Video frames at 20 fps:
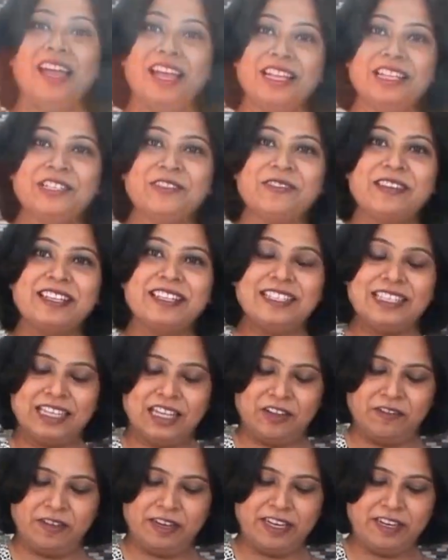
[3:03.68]
As you can see,
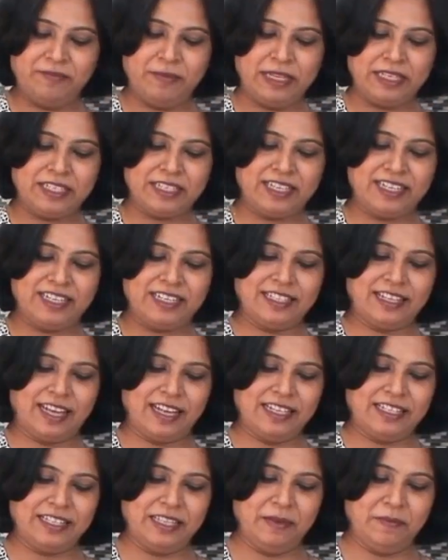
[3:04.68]
our mixture is
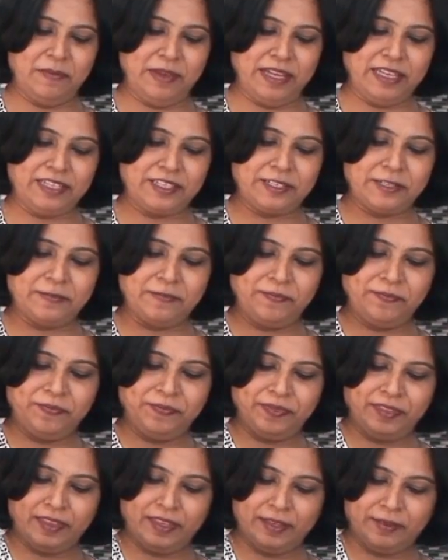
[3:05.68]
nicely mixed
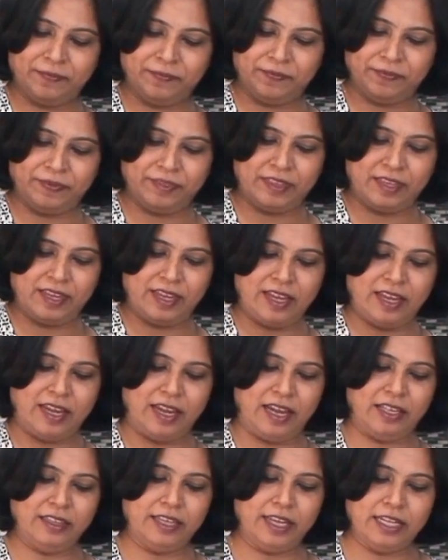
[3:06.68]

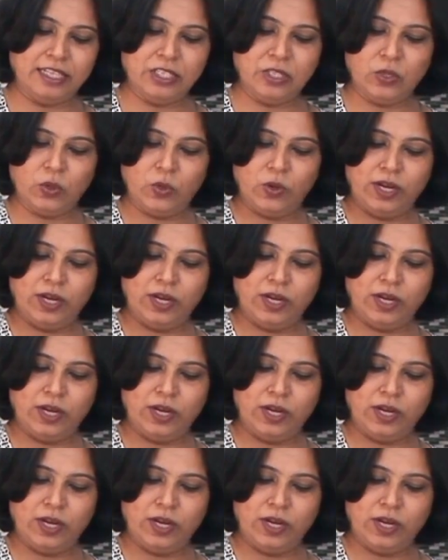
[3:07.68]
and there is no